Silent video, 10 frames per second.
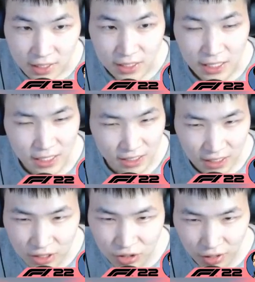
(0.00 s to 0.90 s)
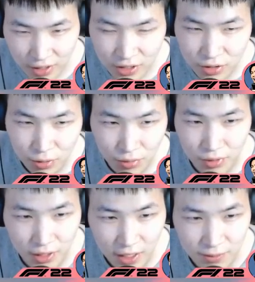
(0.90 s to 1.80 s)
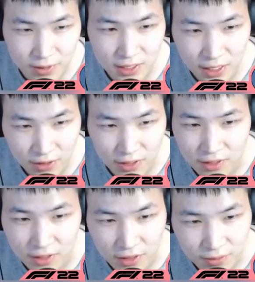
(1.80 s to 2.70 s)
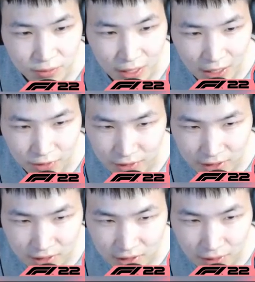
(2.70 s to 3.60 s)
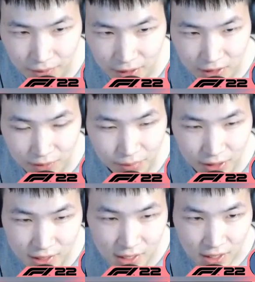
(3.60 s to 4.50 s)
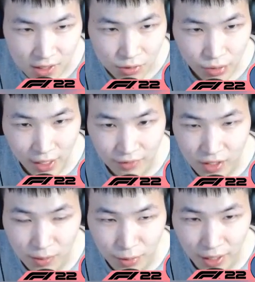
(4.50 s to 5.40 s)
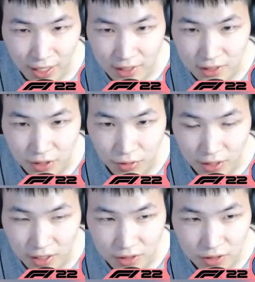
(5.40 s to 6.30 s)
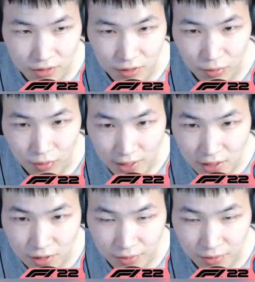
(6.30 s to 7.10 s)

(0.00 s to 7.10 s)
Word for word: That electronics store really helped us out, I think. Wow, this is amazing. But we have the upper hand going into the race.